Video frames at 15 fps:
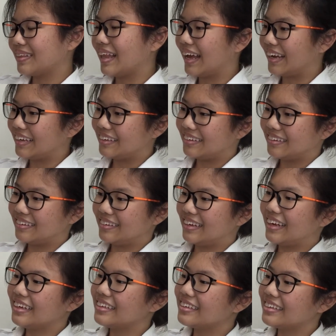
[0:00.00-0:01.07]
Like
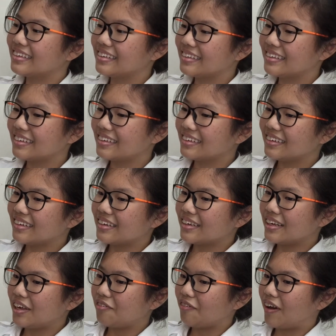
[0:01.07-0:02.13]
just
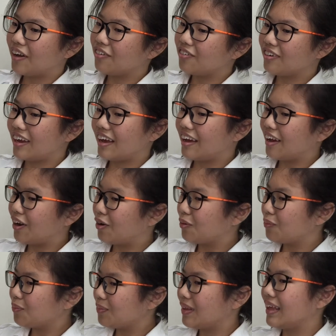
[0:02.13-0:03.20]
if I know that I
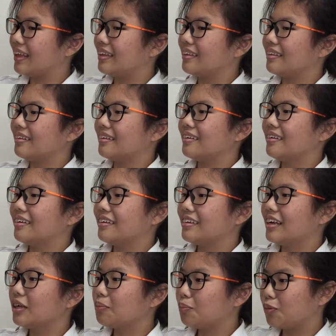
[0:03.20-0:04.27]
help, then
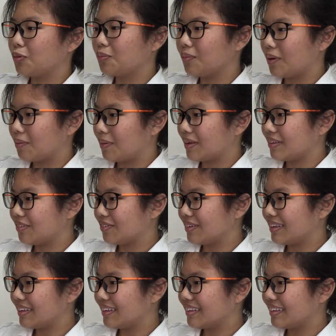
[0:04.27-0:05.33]
just put my best in it.